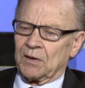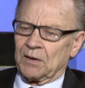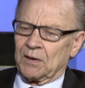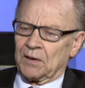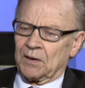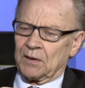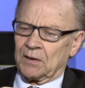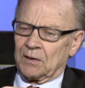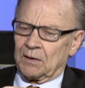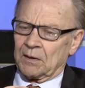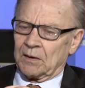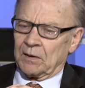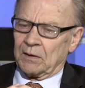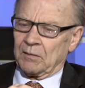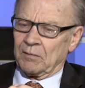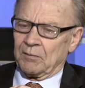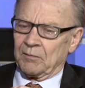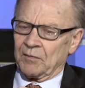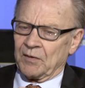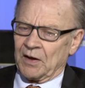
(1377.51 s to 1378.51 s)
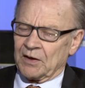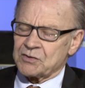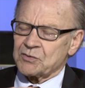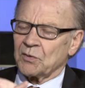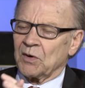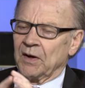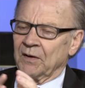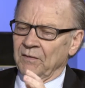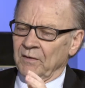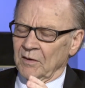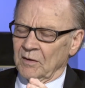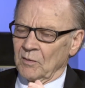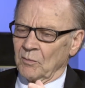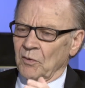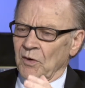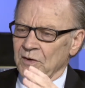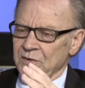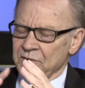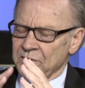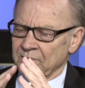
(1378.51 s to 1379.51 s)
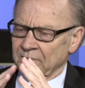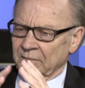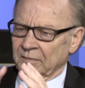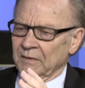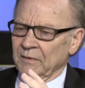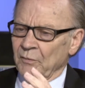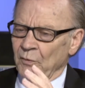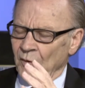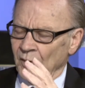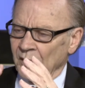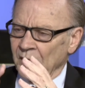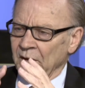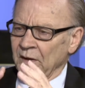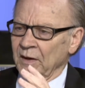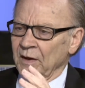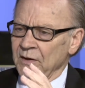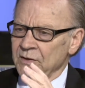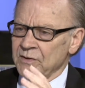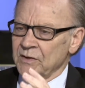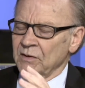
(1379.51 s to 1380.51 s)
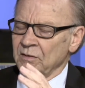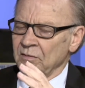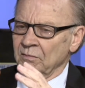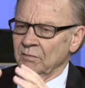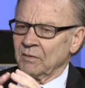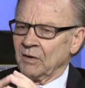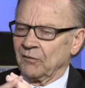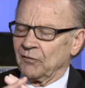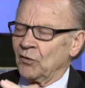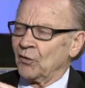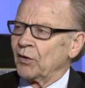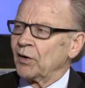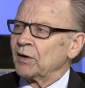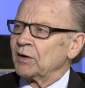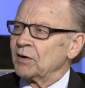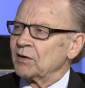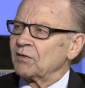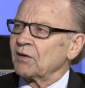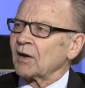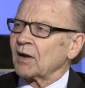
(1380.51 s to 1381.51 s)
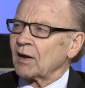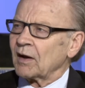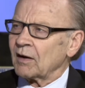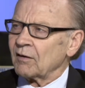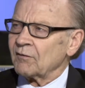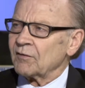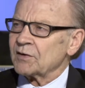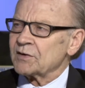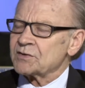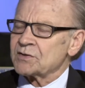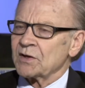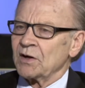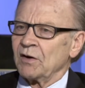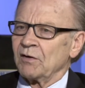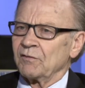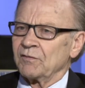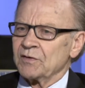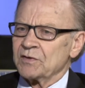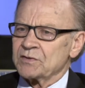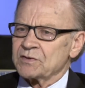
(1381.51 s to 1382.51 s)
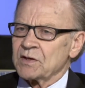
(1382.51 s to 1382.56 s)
And that's why I think the press really needs to avoid thinking of itself as